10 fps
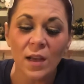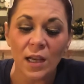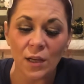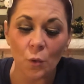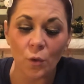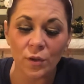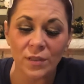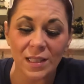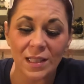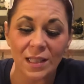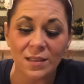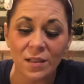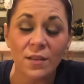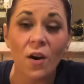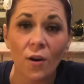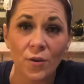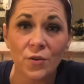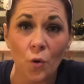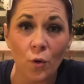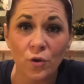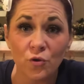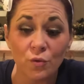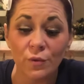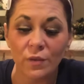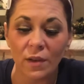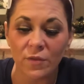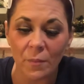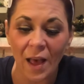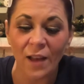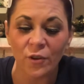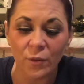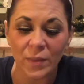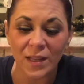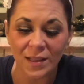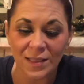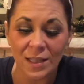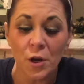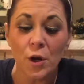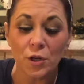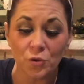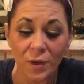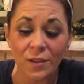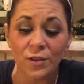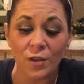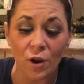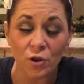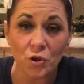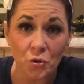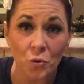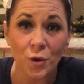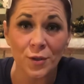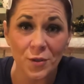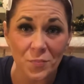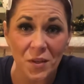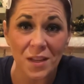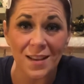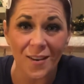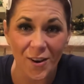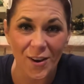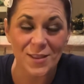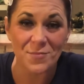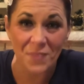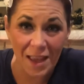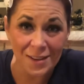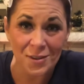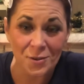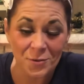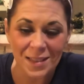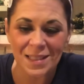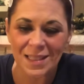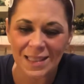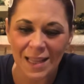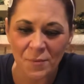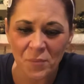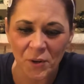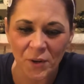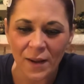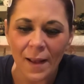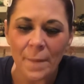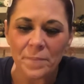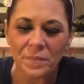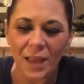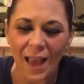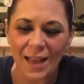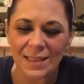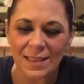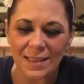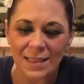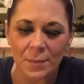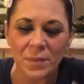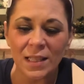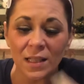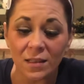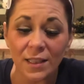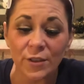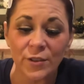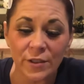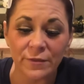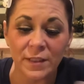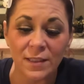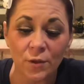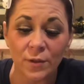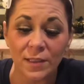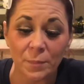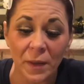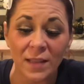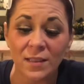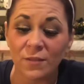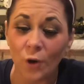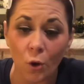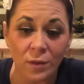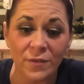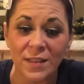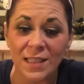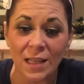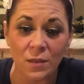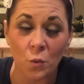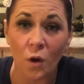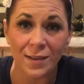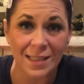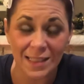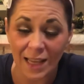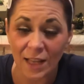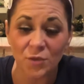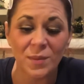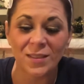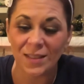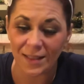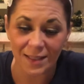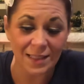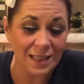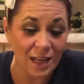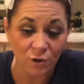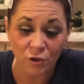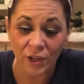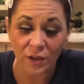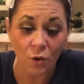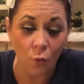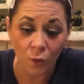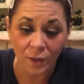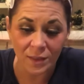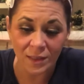in order to get to the hardcore truth of the matter, because triggers are sure to be on the menu in December as somebody clears their physical space of all of these unwanted attachments, these energetic cords,